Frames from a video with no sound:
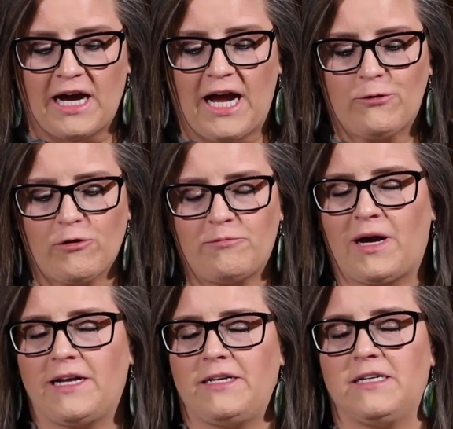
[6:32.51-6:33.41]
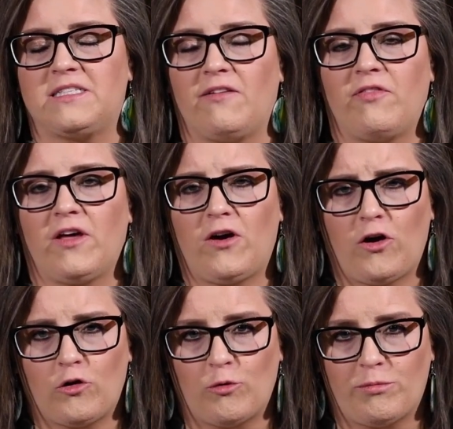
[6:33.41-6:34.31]
I remind us of the
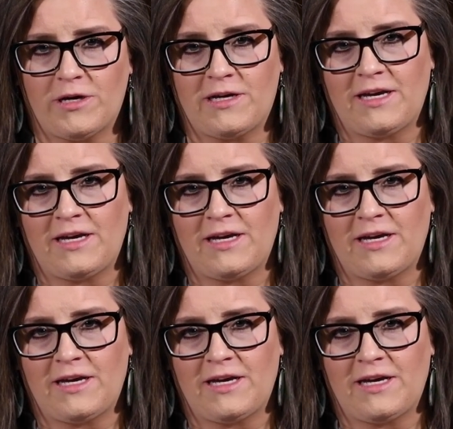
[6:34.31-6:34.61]
hope